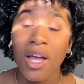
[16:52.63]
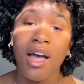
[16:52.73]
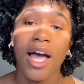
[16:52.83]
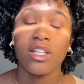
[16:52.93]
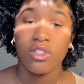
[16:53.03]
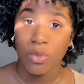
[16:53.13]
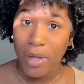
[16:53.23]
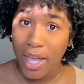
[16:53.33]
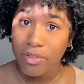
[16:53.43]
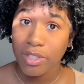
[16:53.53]
I do
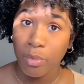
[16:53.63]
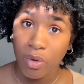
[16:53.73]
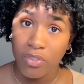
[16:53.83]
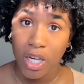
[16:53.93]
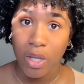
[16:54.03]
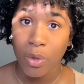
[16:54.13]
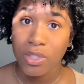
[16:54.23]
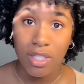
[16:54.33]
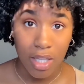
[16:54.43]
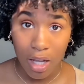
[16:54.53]
have some more videos
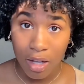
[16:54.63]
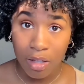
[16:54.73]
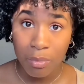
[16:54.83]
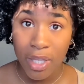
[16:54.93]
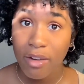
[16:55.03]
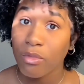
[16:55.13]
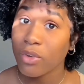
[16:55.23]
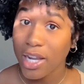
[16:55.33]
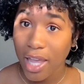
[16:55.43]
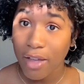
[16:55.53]
to come
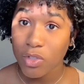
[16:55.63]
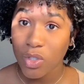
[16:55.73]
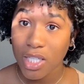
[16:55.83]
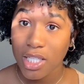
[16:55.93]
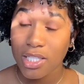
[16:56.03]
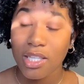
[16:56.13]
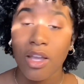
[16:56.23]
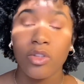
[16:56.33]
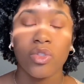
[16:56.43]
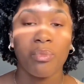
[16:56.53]
right after this,
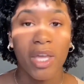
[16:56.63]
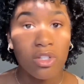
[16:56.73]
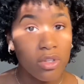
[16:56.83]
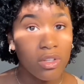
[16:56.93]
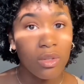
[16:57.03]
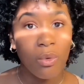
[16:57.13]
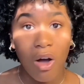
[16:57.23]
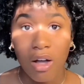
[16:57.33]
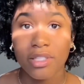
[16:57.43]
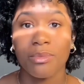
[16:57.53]
so make sure that you
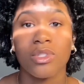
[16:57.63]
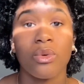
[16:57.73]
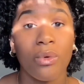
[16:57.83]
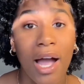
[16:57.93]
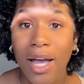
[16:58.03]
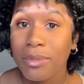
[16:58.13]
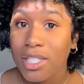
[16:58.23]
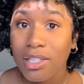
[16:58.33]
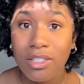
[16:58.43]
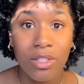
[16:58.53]
all subscribe to
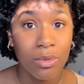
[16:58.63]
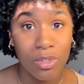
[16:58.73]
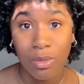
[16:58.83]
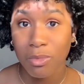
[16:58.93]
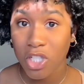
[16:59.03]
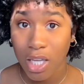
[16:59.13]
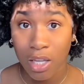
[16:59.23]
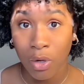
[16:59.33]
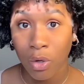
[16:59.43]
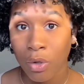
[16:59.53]
this YouTube
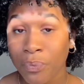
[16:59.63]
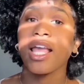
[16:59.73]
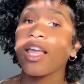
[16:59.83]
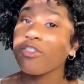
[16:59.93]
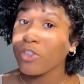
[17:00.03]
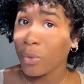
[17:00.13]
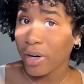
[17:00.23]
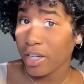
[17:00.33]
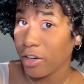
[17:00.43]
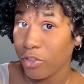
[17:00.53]
channel. If you are
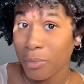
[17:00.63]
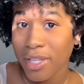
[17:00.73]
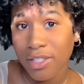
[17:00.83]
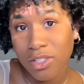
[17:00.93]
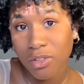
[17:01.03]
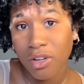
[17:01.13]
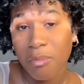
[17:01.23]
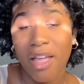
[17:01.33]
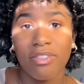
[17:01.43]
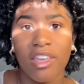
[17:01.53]
here from Instagram,
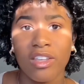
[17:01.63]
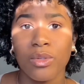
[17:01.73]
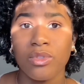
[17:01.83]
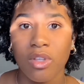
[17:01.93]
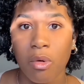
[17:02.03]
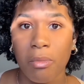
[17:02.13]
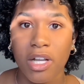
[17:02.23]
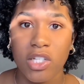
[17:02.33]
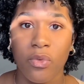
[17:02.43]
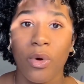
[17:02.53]
I thank you so
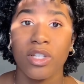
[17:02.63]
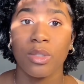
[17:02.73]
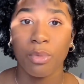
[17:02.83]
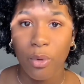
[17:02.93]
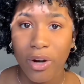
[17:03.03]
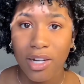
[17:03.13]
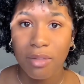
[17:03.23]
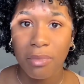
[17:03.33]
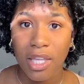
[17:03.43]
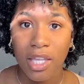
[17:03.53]
much for supporting
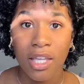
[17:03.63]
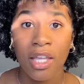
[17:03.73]
me.